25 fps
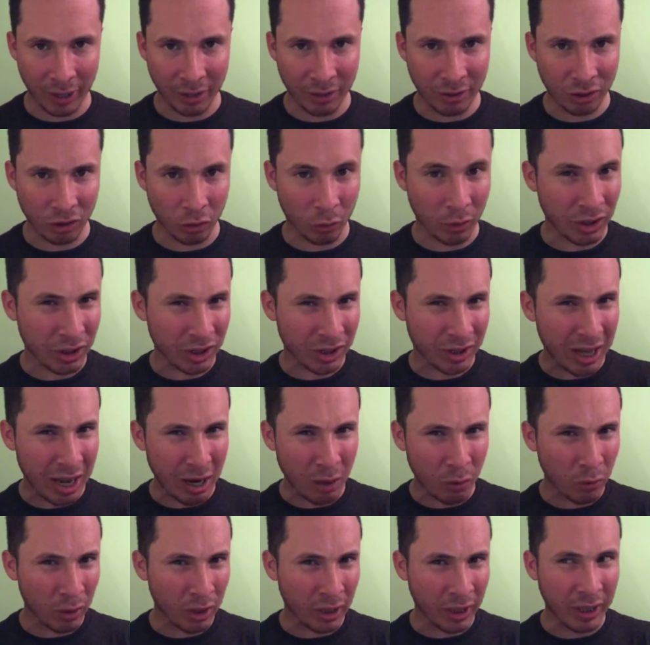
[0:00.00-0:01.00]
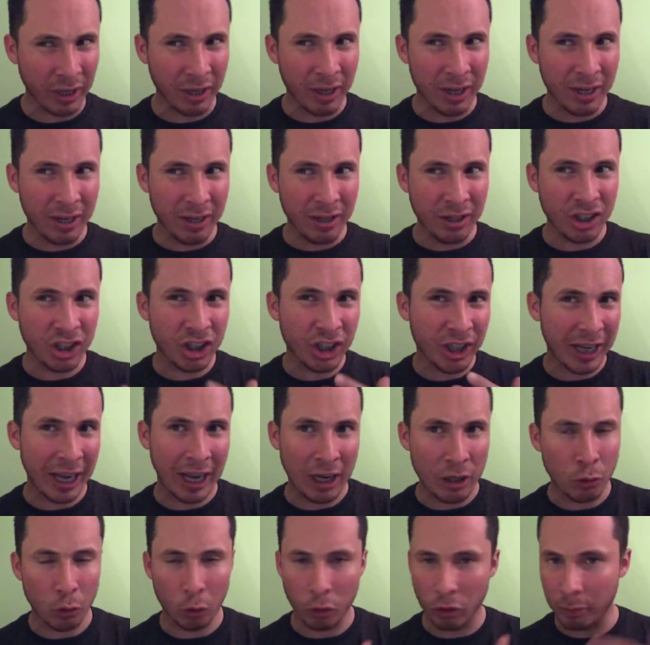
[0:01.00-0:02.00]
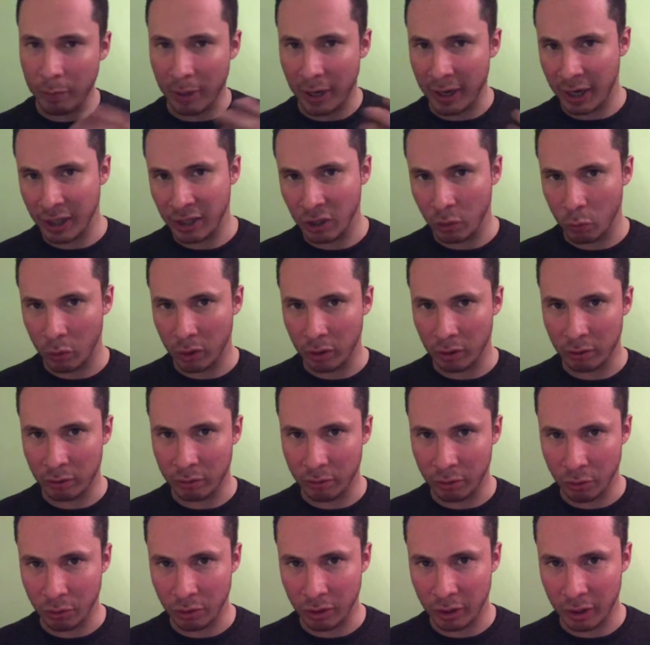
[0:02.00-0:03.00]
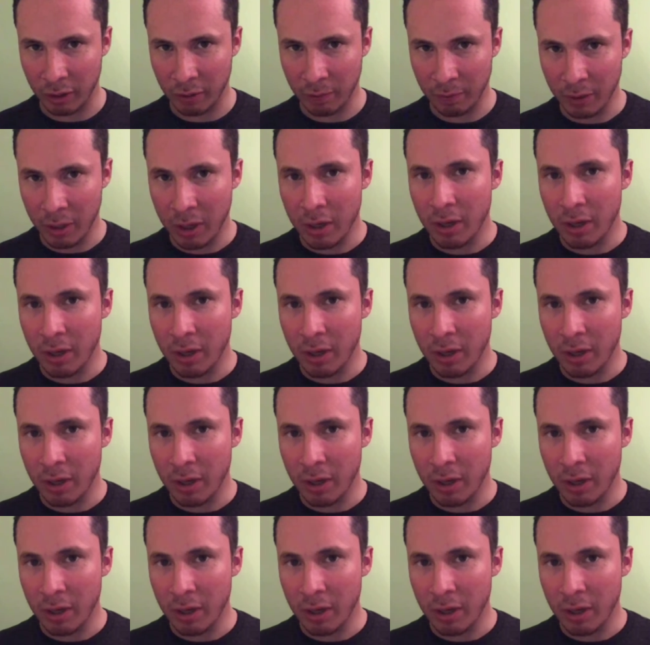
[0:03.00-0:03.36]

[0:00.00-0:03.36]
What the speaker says: So it's not really scheduled by anyone, you see?